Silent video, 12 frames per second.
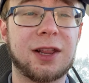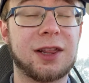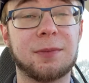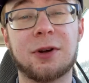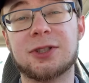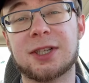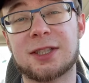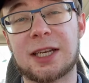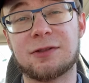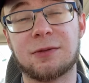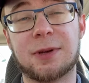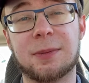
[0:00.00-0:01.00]
The most
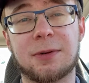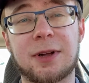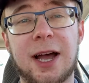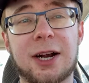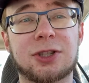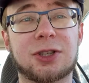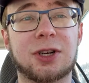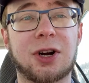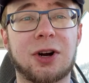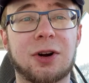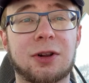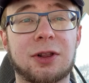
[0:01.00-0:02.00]
successful people actually
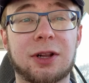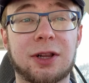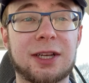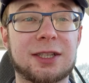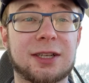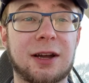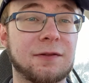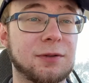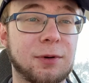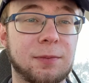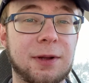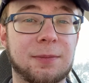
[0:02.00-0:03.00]
are the least
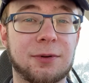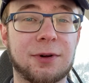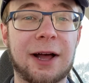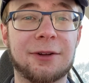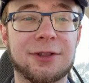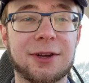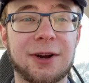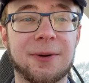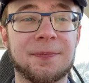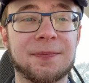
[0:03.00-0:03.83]
comfortable people out there.